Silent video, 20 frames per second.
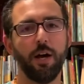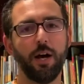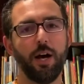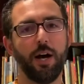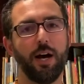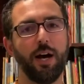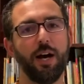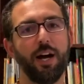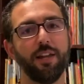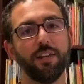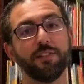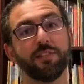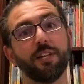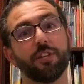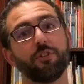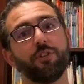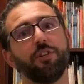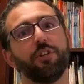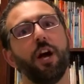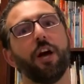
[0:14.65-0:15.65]
uh, and this is
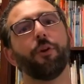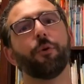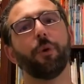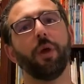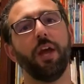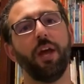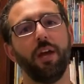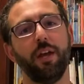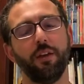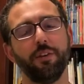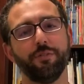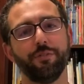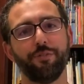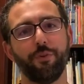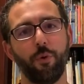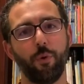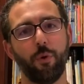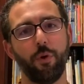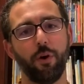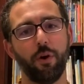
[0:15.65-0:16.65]
actually not okay
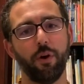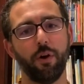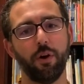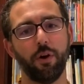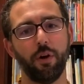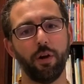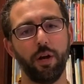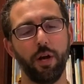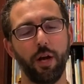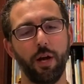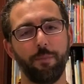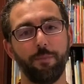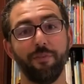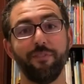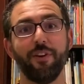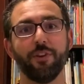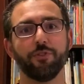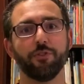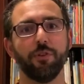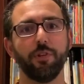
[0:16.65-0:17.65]
for uh,
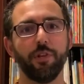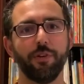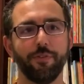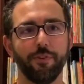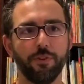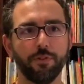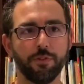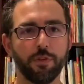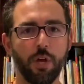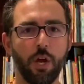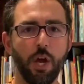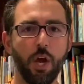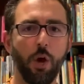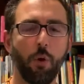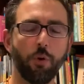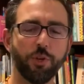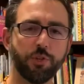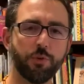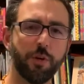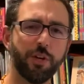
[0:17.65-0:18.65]
professional interviews.
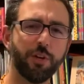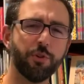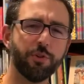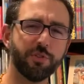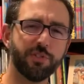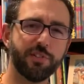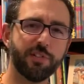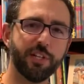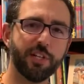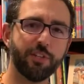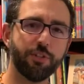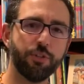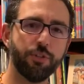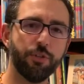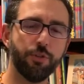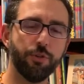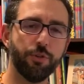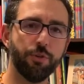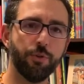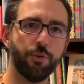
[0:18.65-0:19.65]
What you want to do is stick
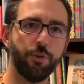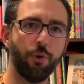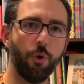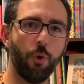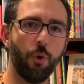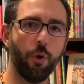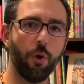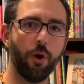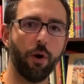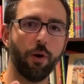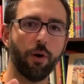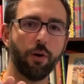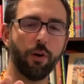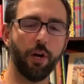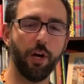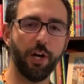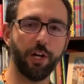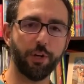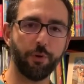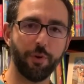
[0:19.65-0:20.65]
to your
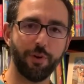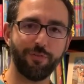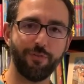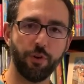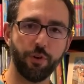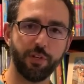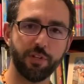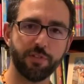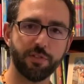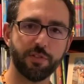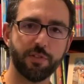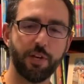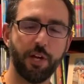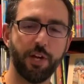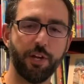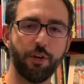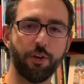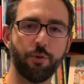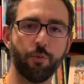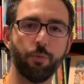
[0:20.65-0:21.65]
uh, career focus, uh,
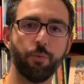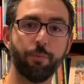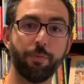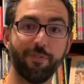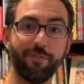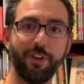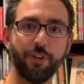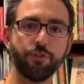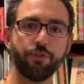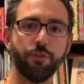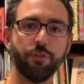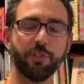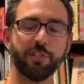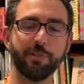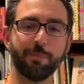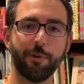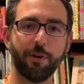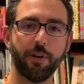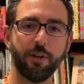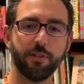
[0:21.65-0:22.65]
your professional
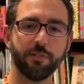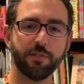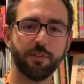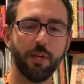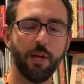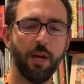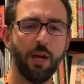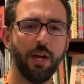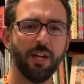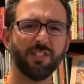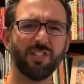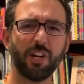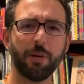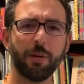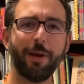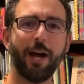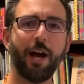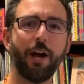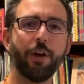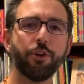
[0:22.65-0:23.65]
experience. Talk
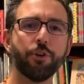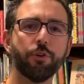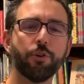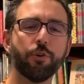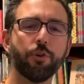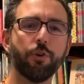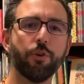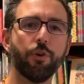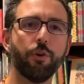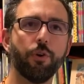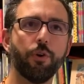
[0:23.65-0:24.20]
about how you're